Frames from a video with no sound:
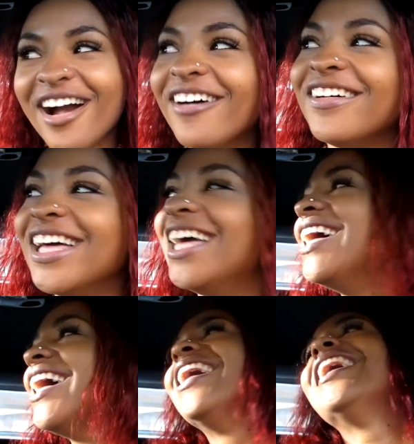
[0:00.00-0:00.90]
out.
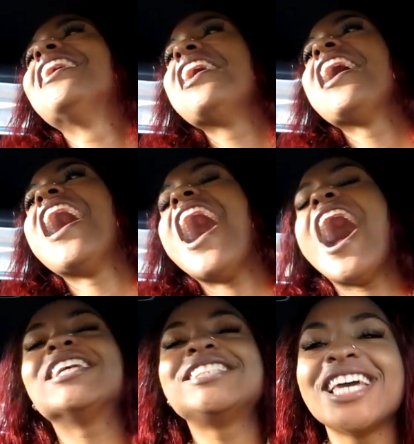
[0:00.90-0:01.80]

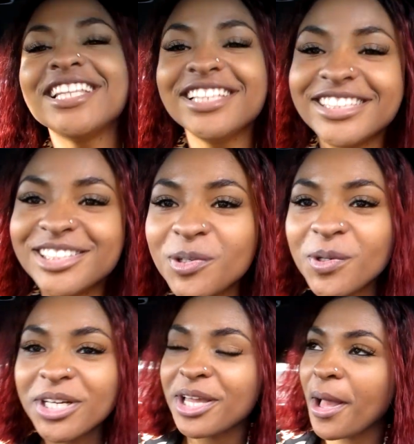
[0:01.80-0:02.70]
I said this
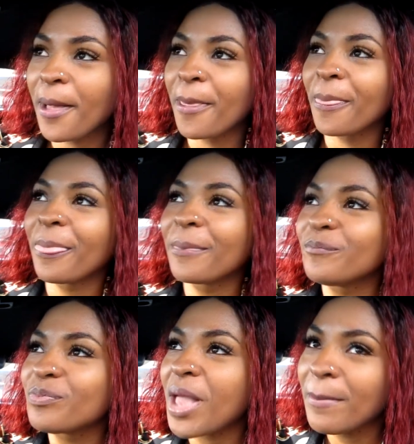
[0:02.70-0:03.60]
story
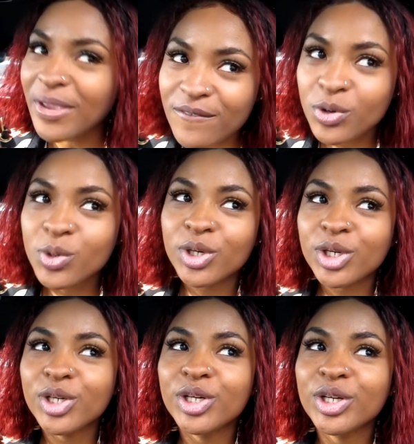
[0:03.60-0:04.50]

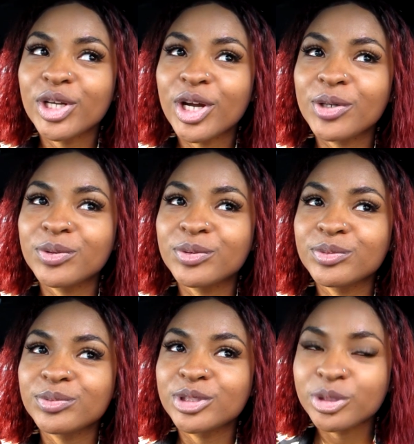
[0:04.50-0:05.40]
before
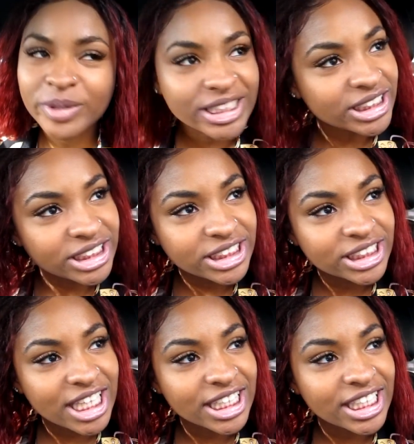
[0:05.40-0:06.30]
on Twitch,
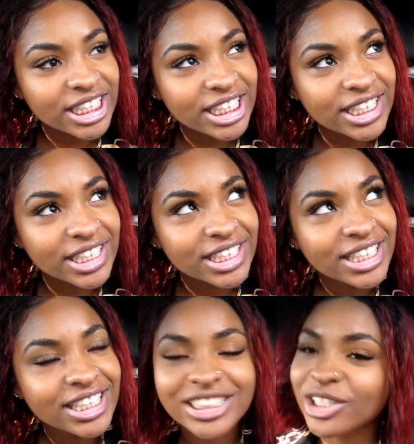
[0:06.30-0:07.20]
I think,
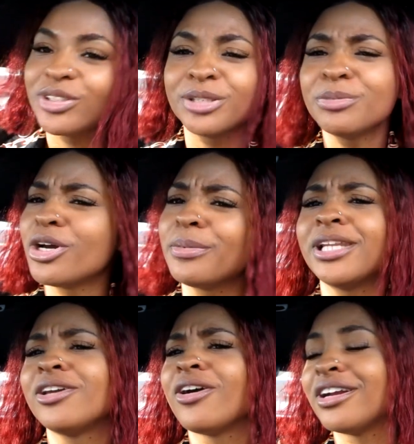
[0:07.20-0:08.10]
so some of y'all
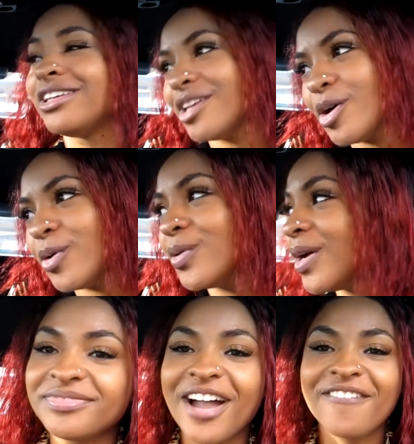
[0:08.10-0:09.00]
probably already know.
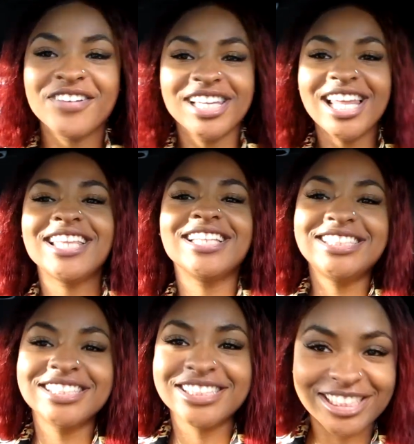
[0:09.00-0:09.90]
I feel like
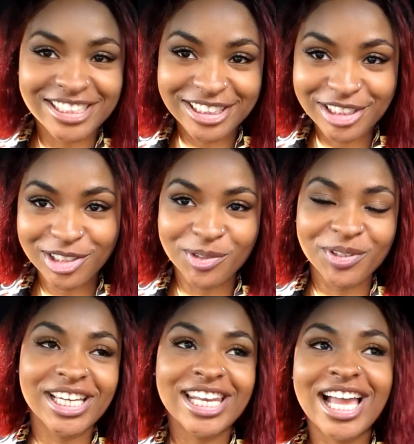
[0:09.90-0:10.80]
this is a good
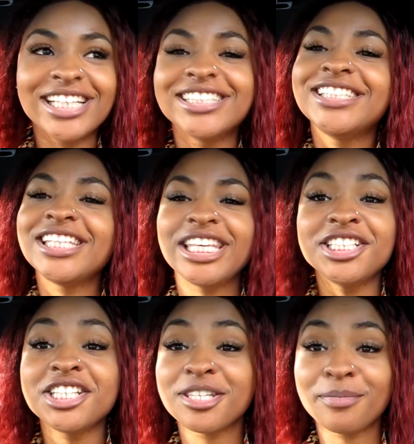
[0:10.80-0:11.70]
story and I could
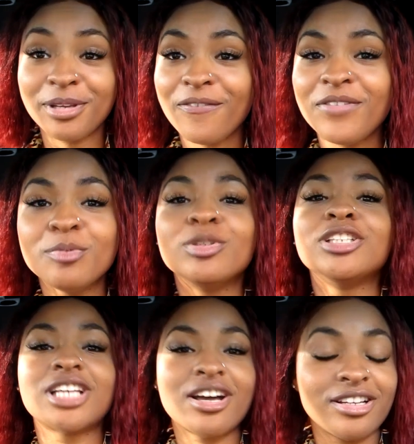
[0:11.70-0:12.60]
teach some of the
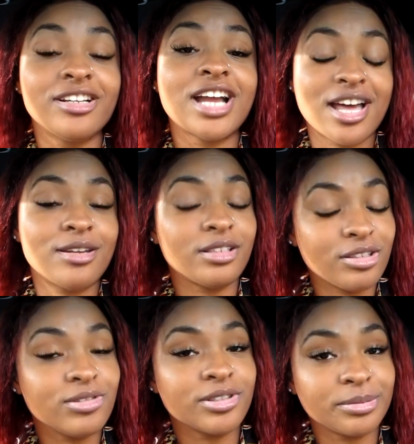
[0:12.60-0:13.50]
females out here how to,
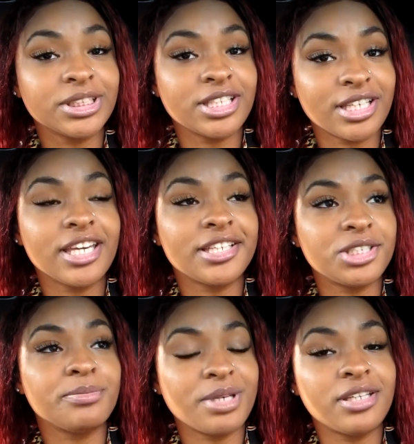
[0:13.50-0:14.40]
you know what I'm saying,
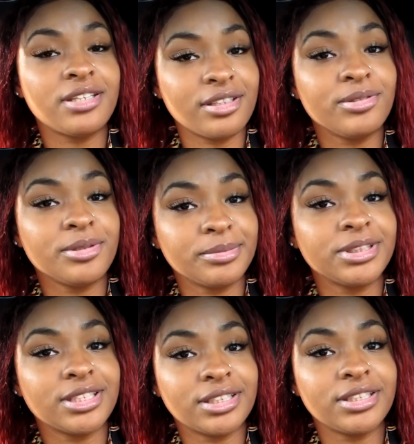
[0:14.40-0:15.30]
catch a man, you know what I'm
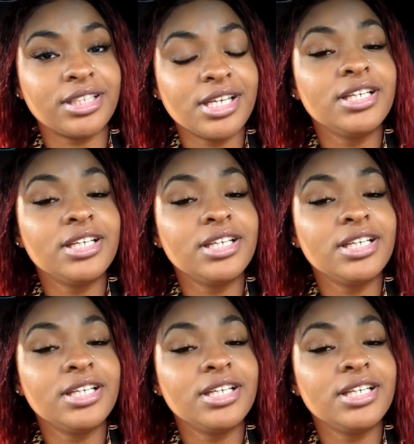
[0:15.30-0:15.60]
saying,